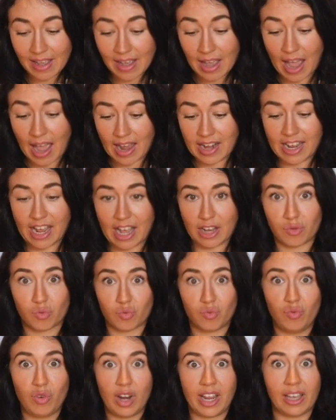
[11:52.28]
and he had
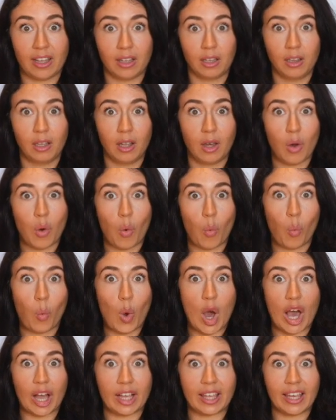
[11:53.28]
real
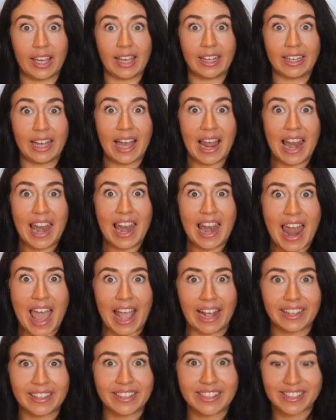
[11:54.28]
working
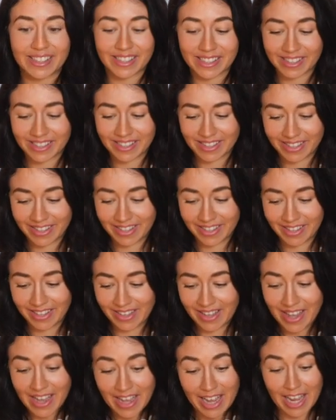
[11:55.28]
legs.
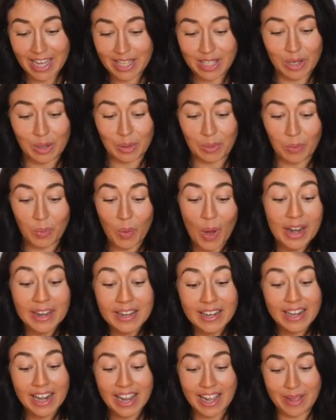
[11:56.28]
He took
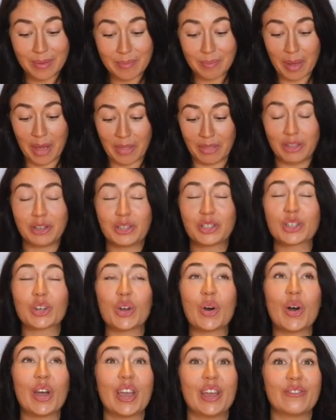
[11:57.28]
one leap, and the
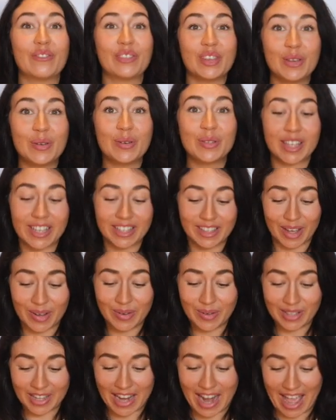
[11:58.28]
joy of using
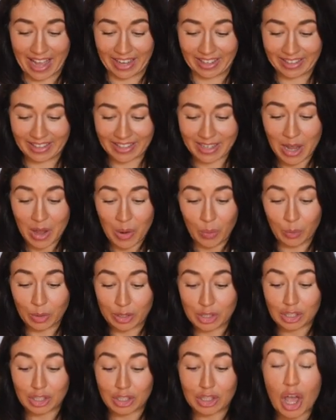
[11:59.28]
those legs
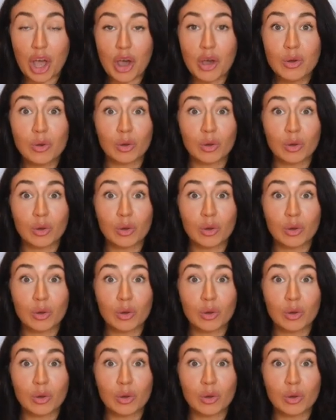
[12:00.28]
was so